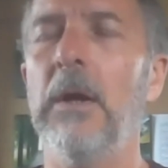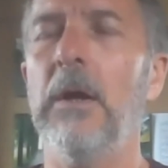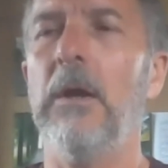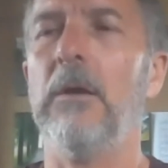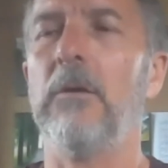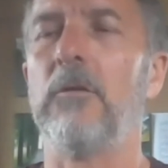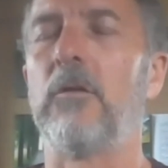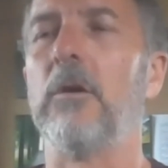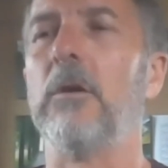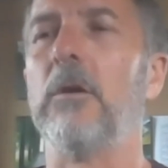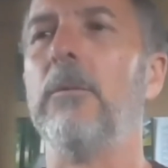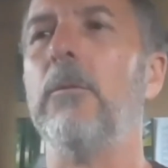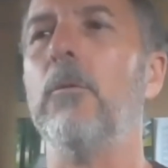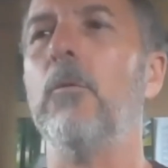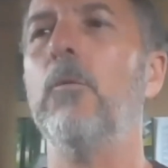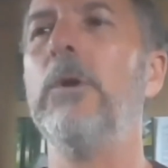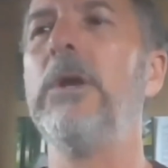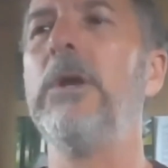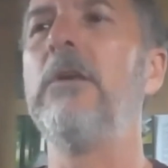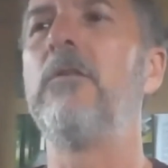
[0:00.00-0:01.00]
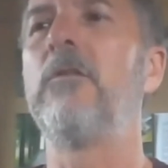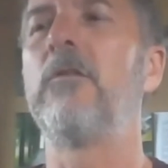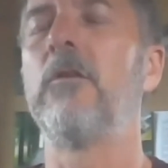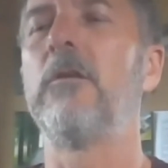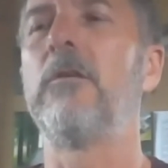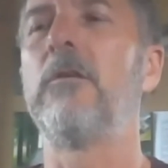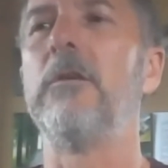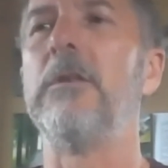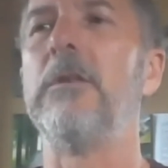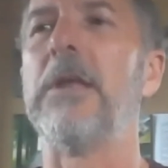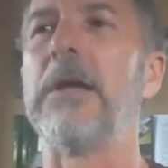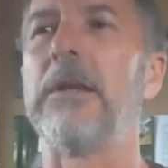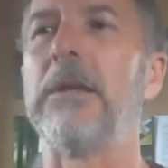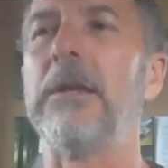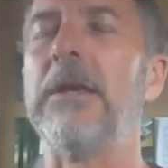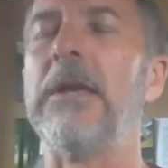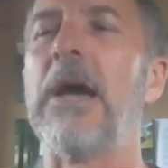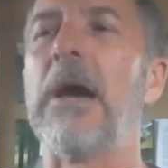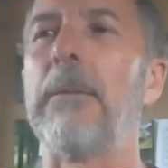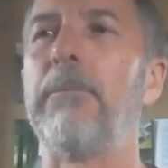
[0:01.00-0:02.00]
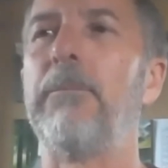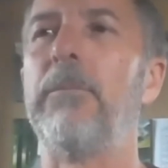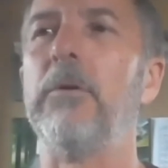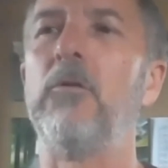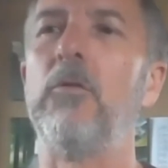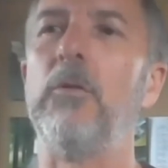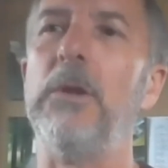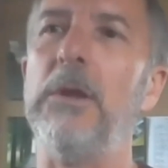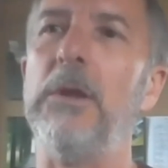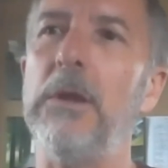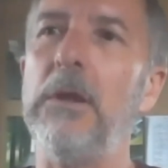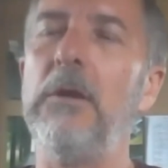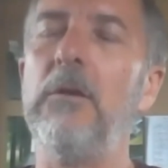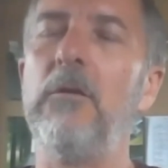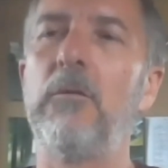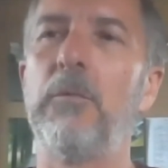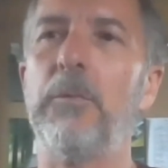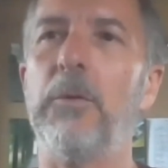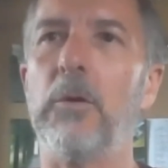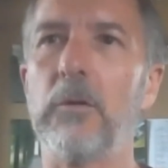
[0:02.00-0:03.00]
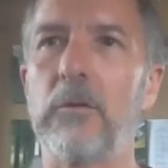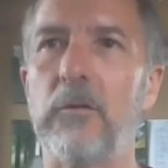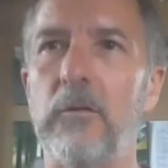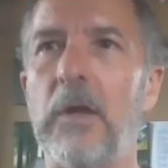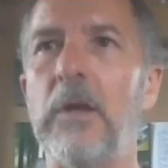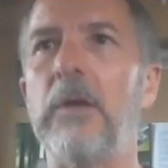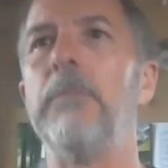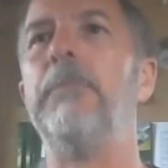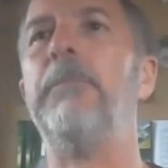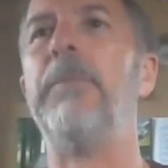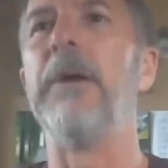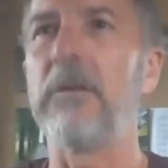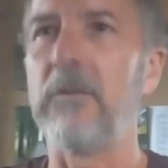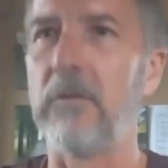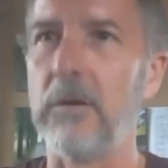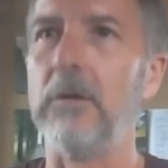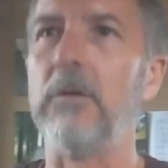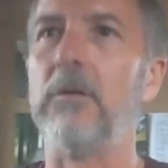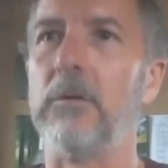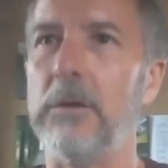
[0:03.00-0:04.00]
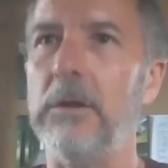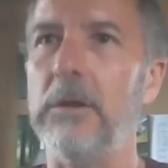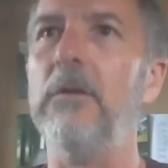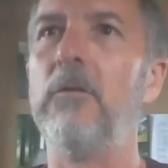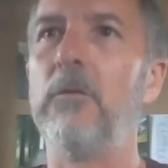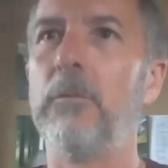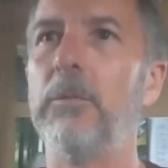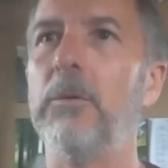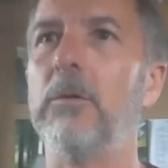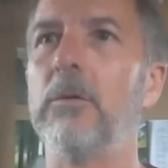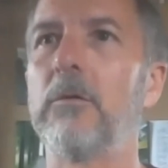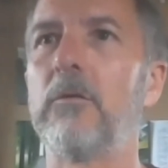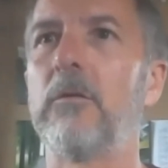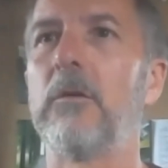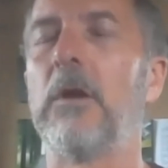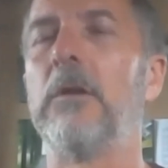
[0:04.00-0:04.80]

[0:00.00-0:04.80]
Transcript: So we sit in that gap between esports and betting on esports.